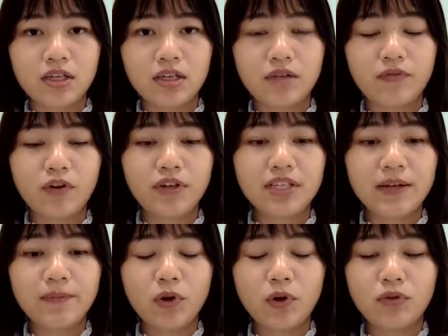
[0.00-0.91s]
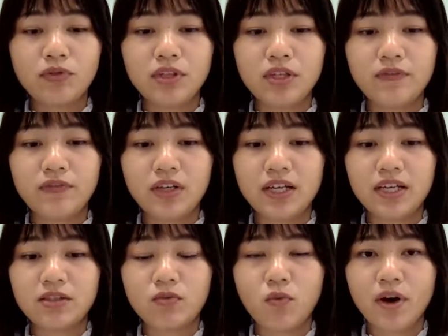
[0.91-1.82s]
for example, if the
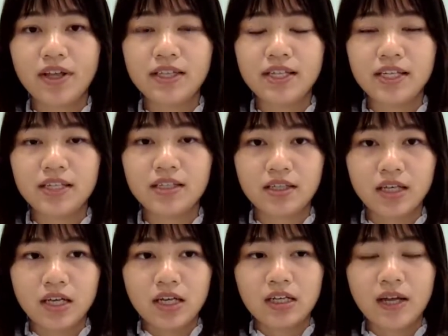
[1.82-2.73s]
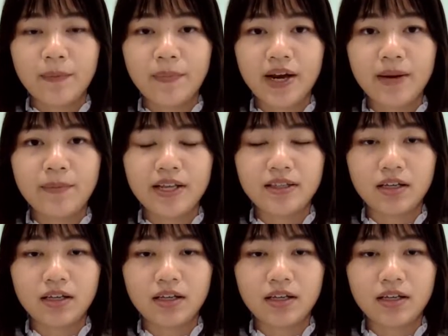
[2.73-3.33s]
S1 is combined